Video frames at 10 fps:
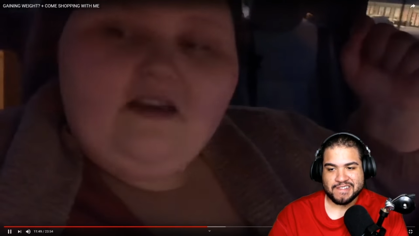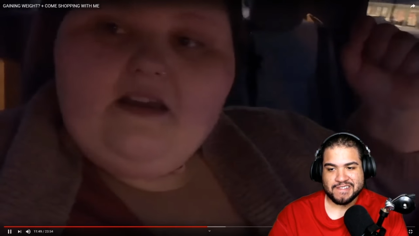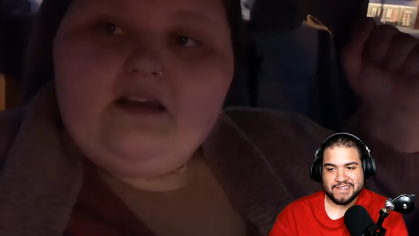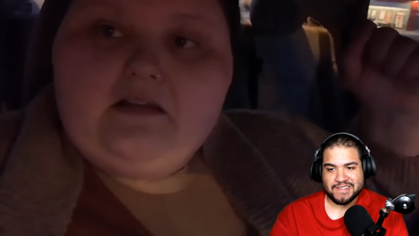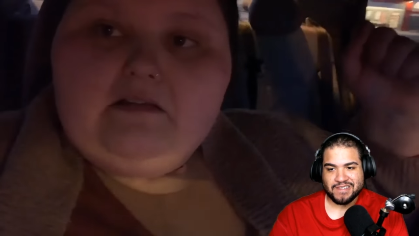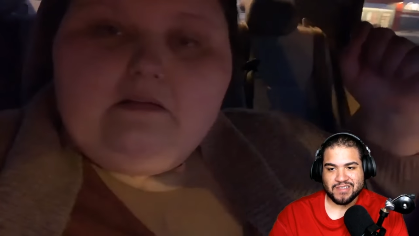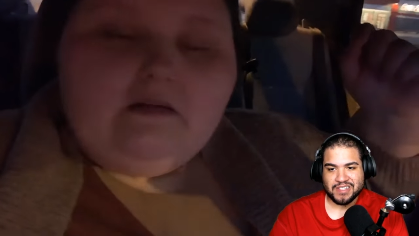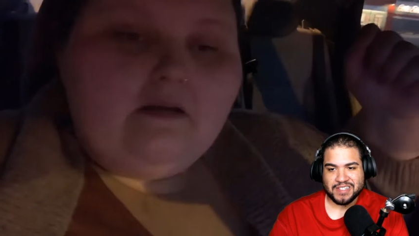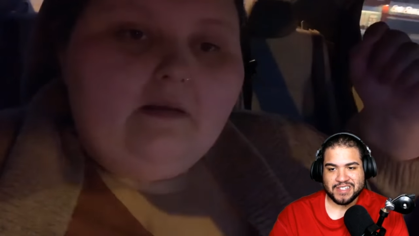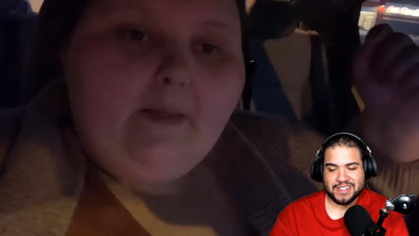
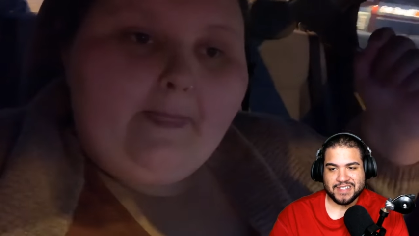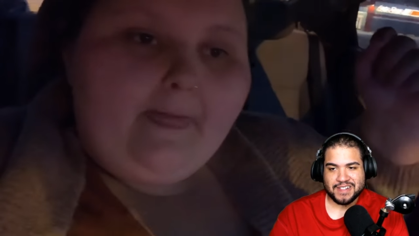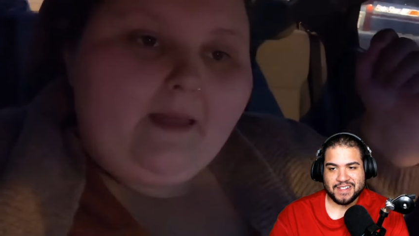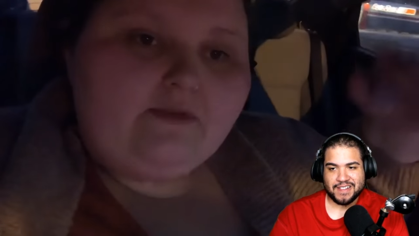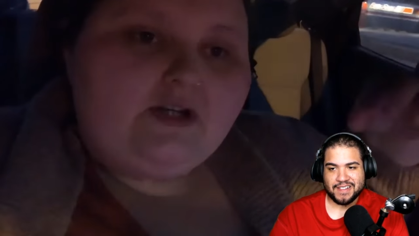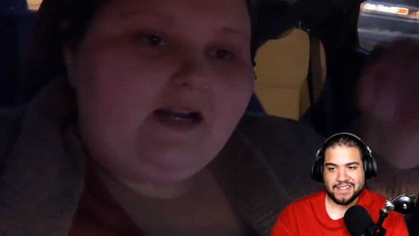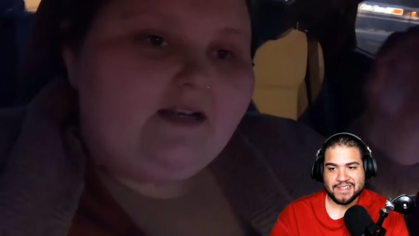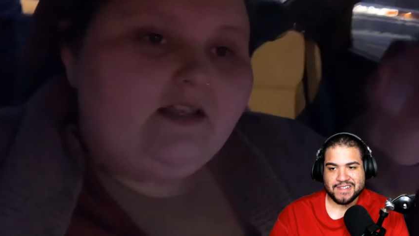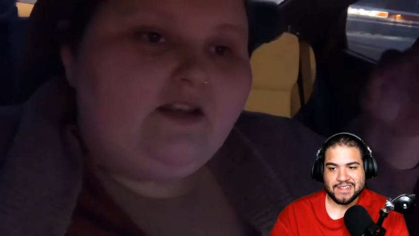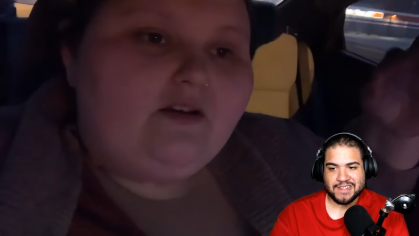Speaker 1: and I'm
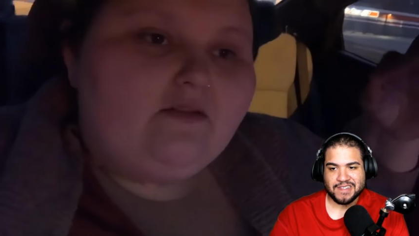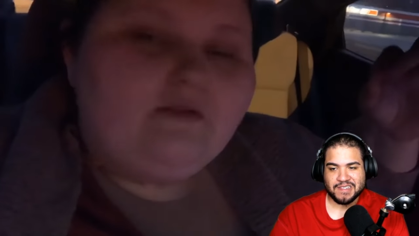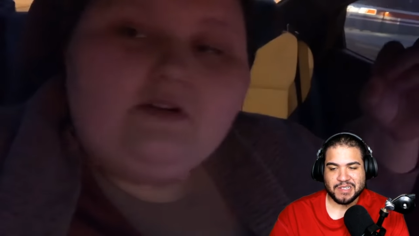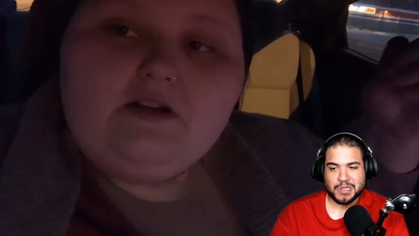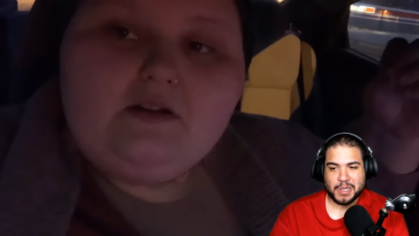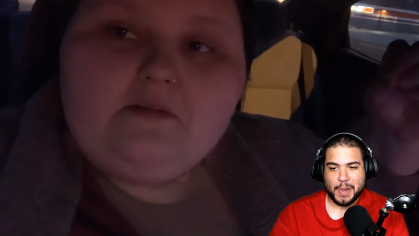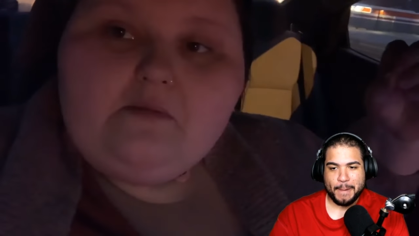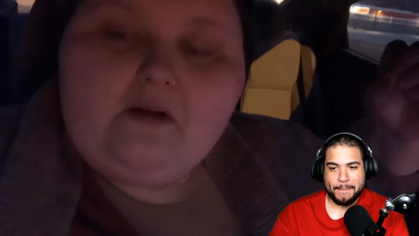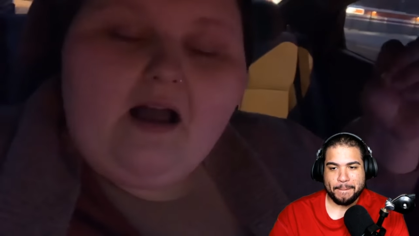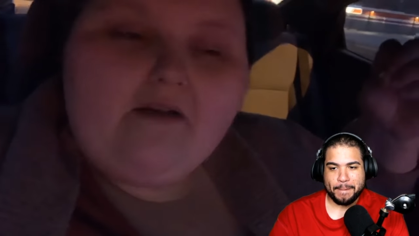trying to, you know,
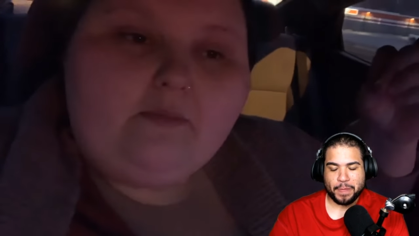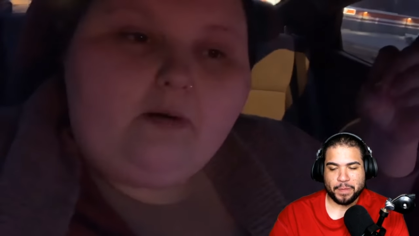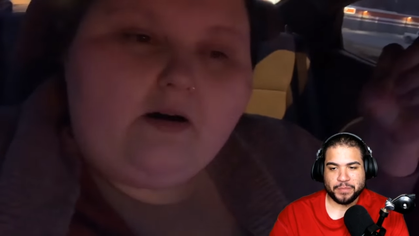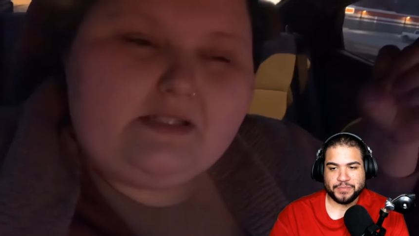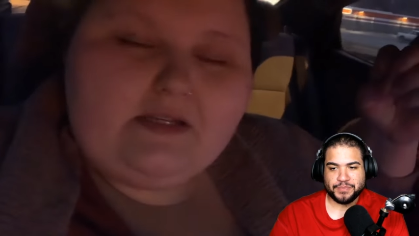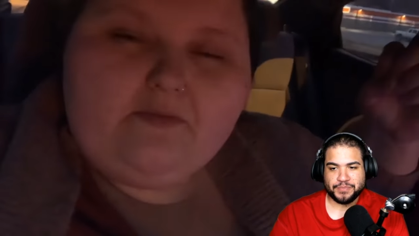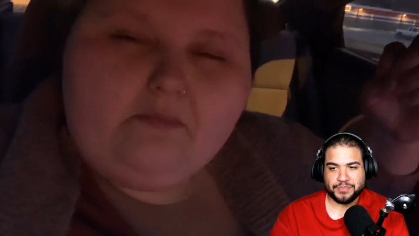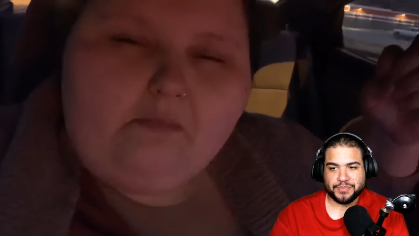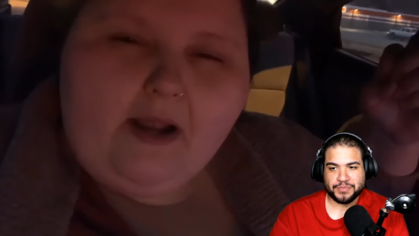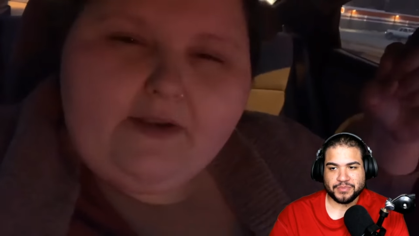have a positive
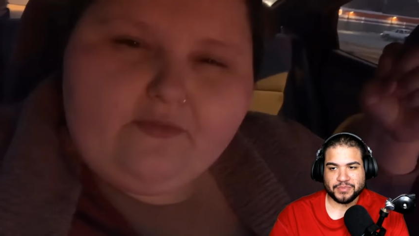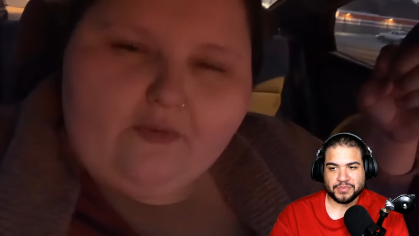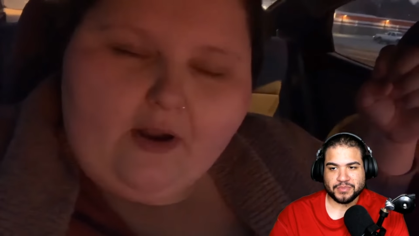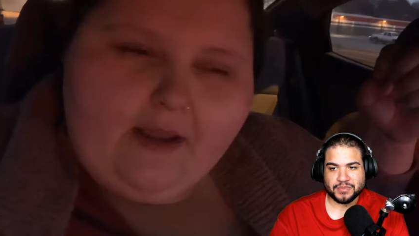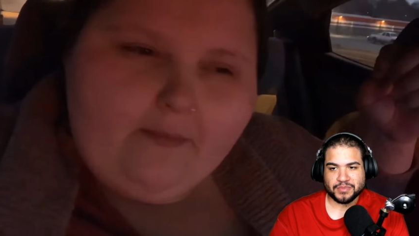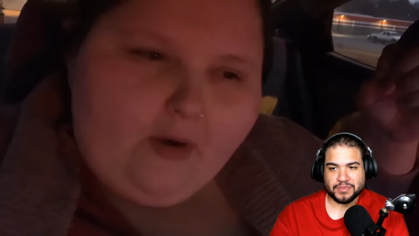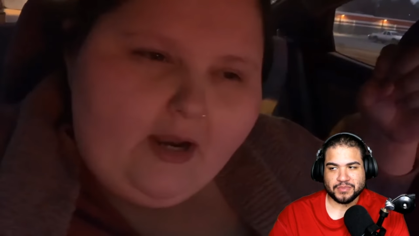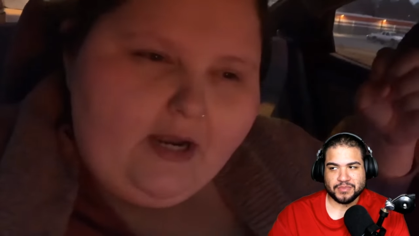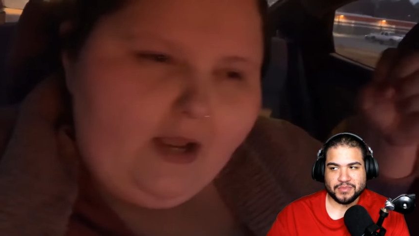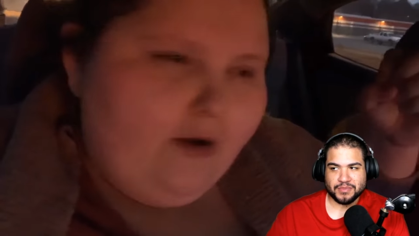mind frame
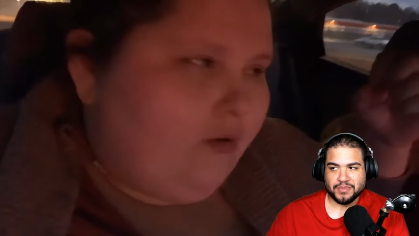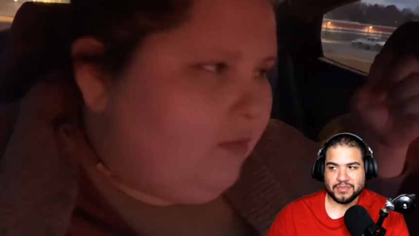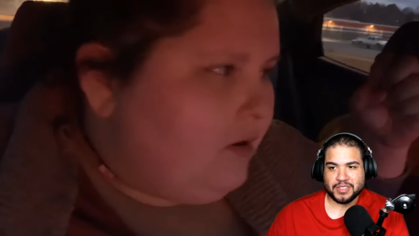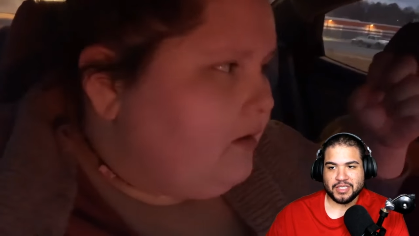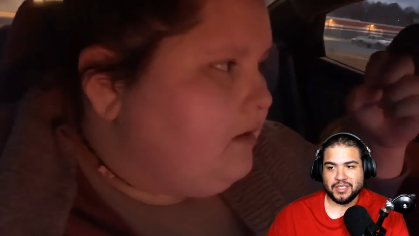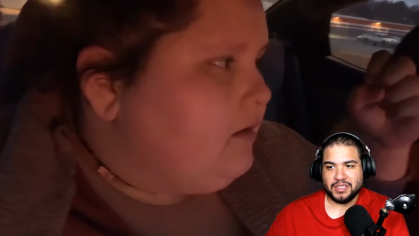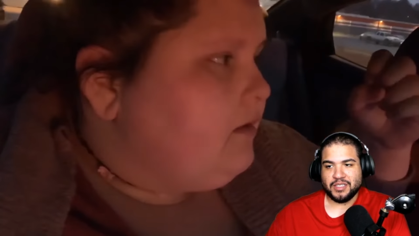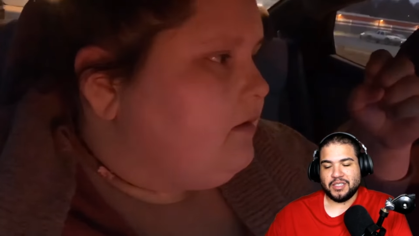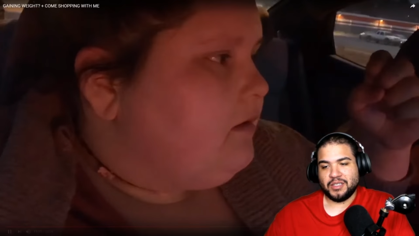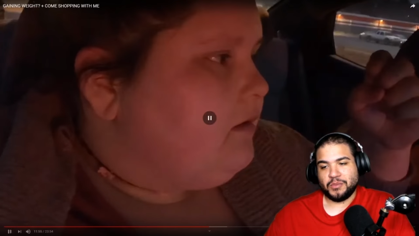right now.
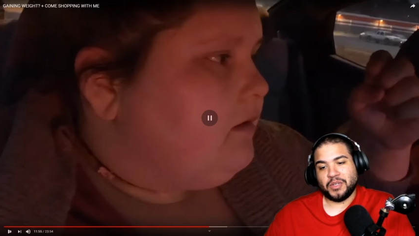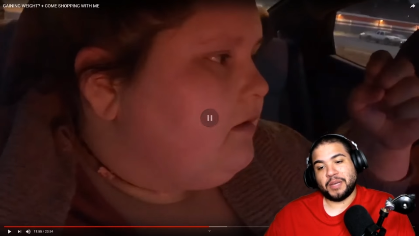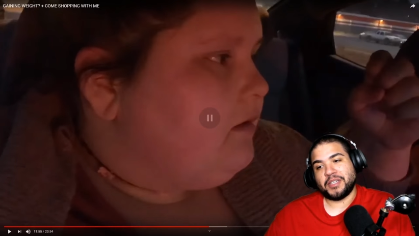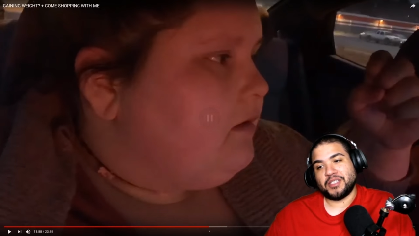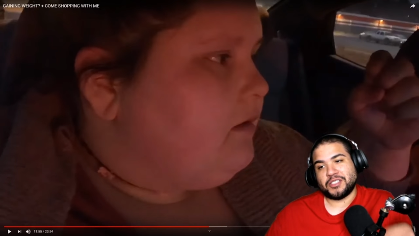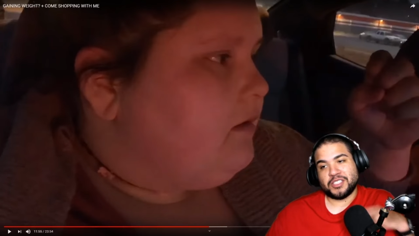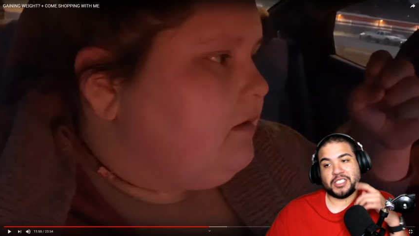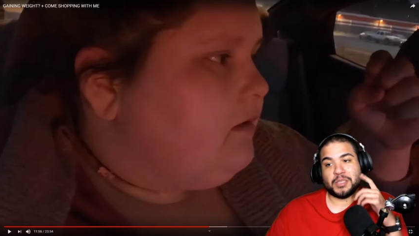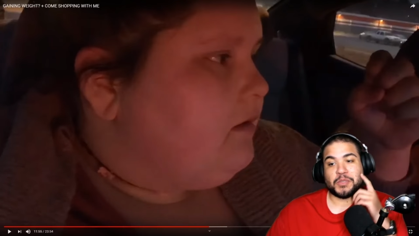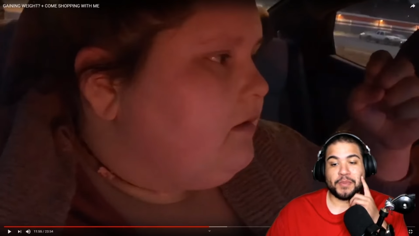
Speaker 2: Well, I mean, she
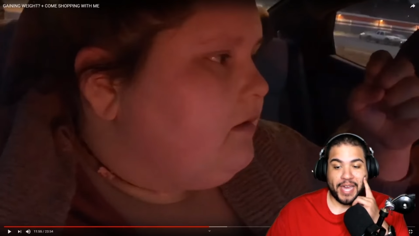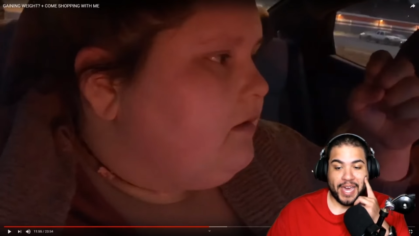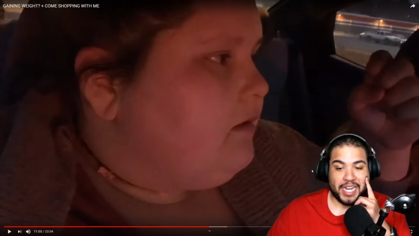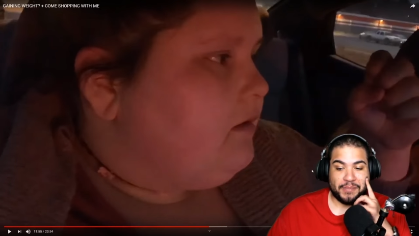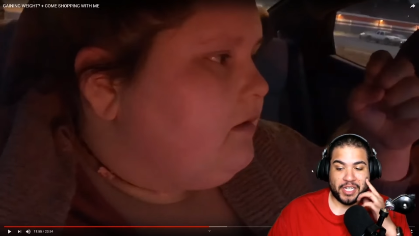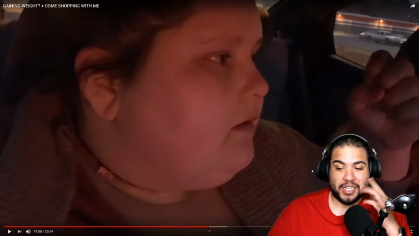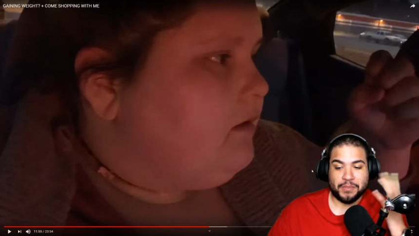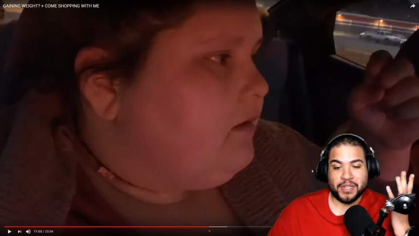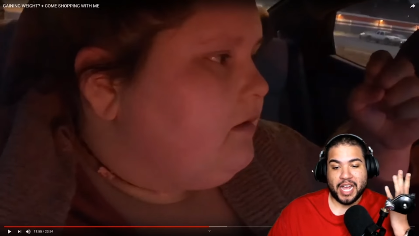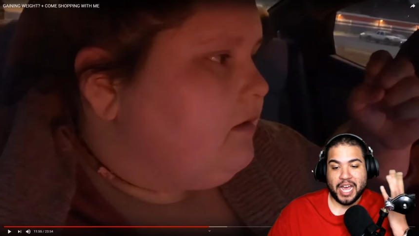seems more
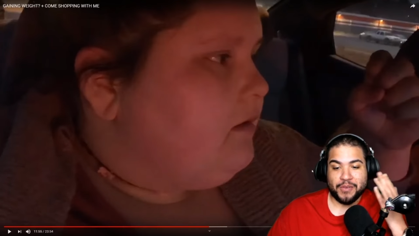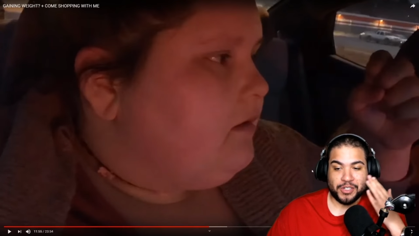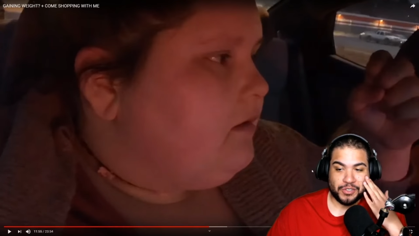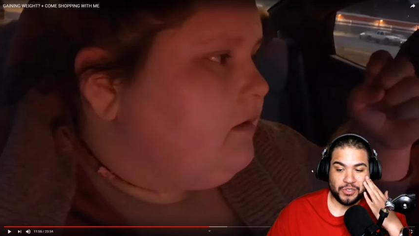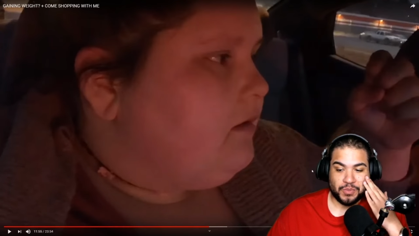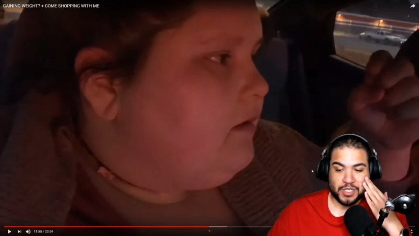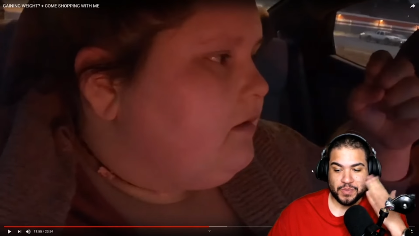animated, but I would assume that's